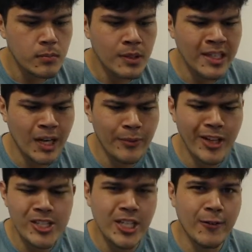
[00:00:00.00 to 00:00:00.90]
We've
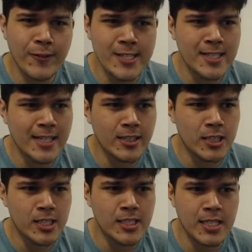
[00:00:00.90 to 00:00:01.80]
got Chain of Fists in there
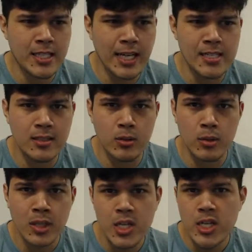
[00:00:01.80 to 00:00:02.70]
just because it's a nice
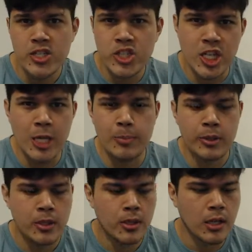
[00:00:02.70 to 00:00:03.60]
little cheap
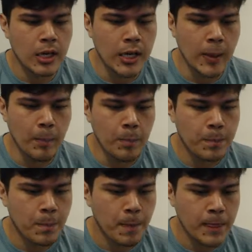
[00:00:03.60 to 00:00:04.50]

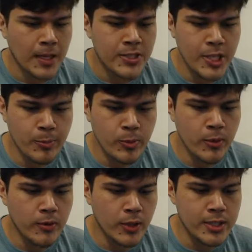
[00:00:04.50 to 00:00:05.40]

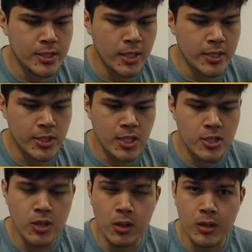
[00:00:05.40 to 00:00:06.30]
removal. It's just a
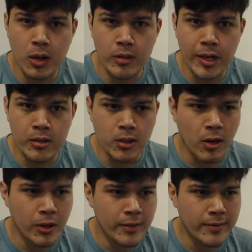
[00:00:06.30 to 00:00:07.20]
solid all-around
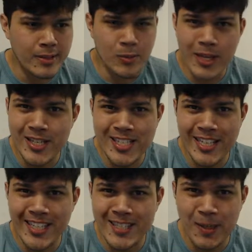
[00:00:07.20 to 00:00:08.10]
card. That's why you see
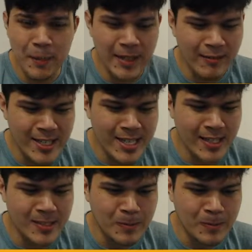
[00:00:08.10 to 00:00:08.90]
it in so many red decks.